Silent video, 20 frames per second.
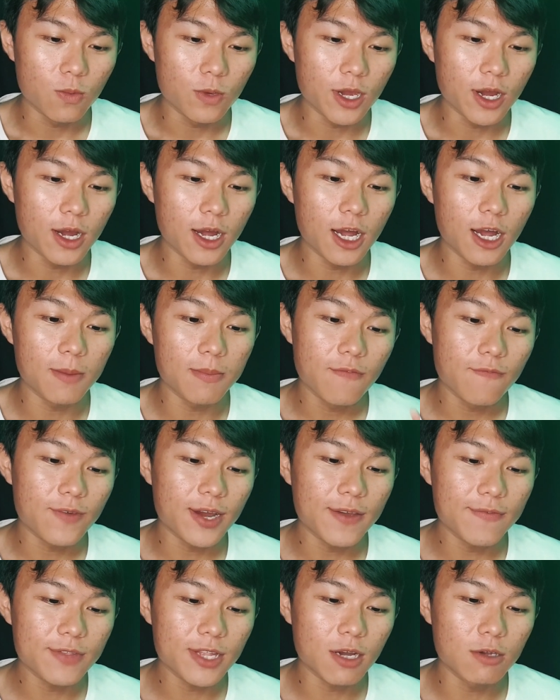We are up
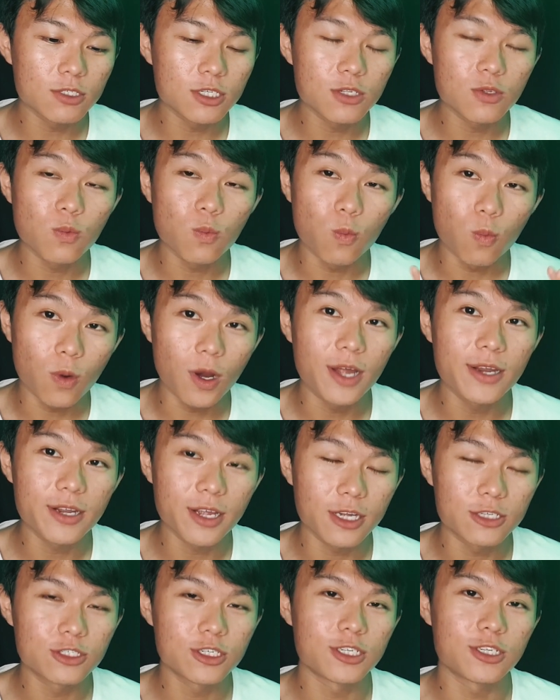
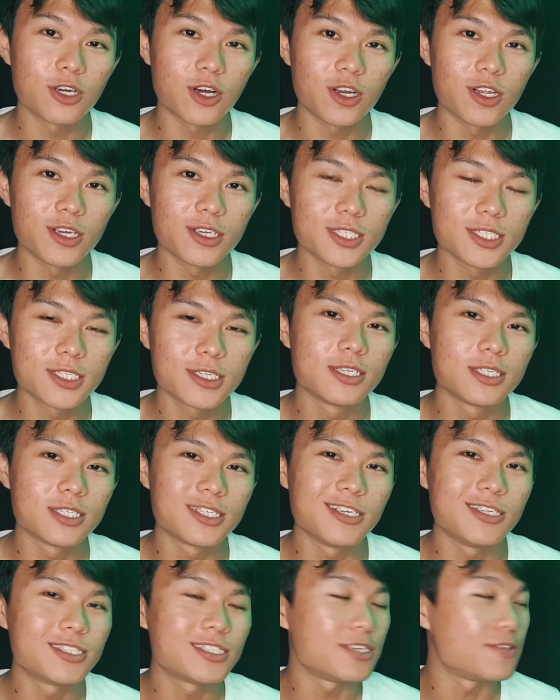$5,100
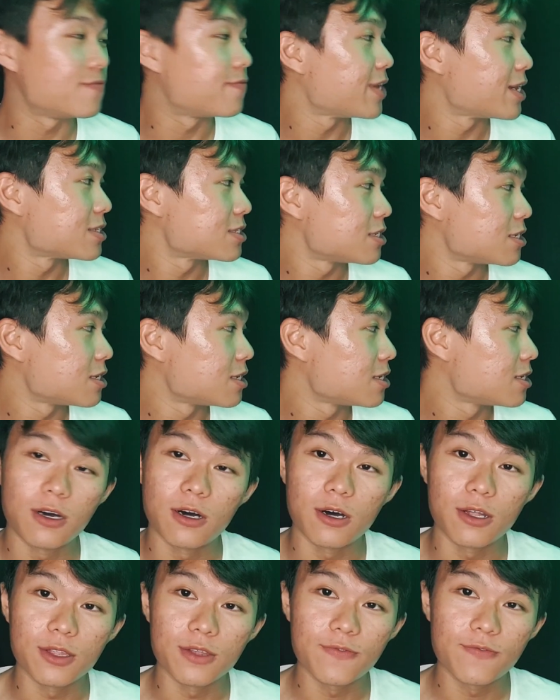since investing
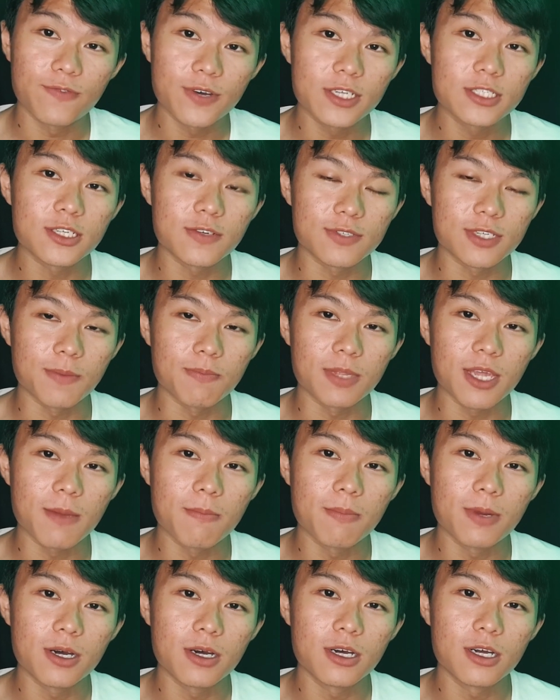on the 1st of
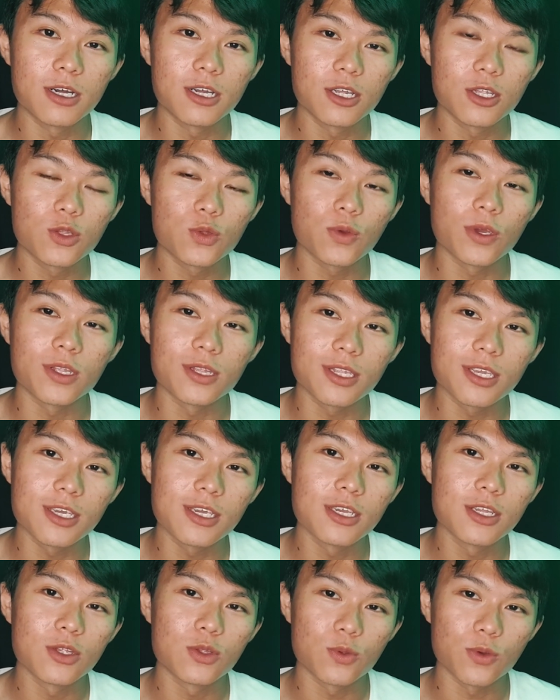September
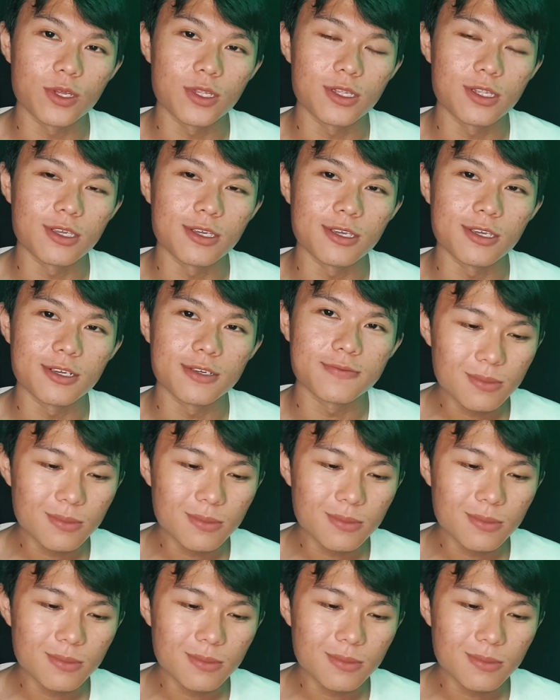2020.